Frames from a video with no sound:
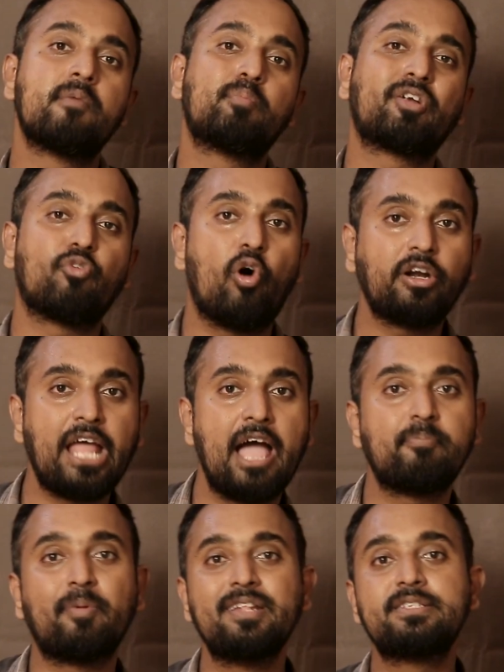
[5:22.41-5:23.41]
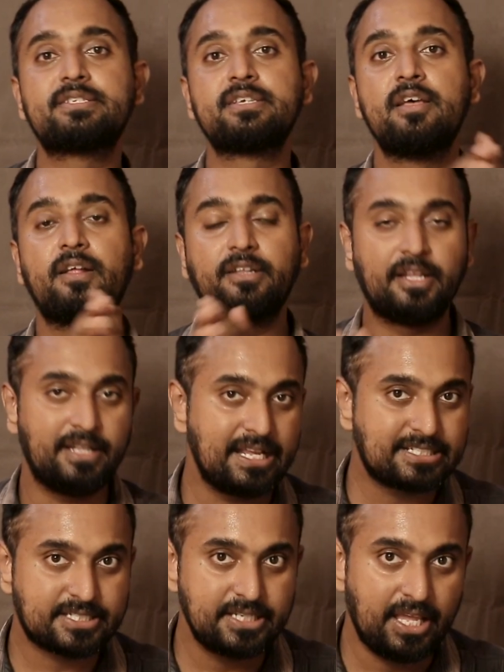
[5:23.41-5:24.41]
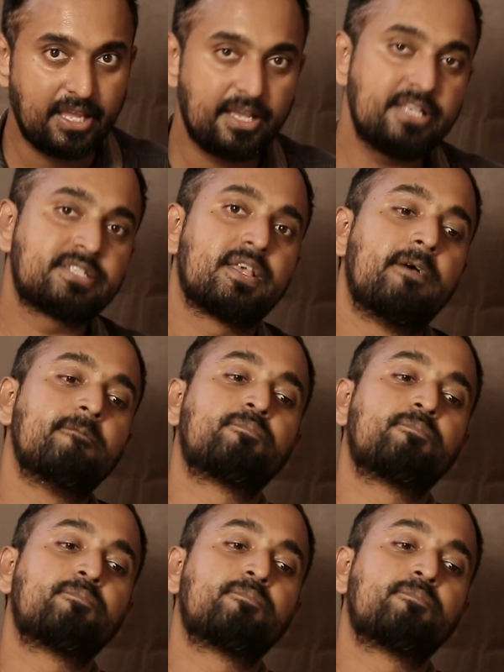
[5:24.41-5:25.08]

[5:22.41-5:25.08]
But what happens the next day is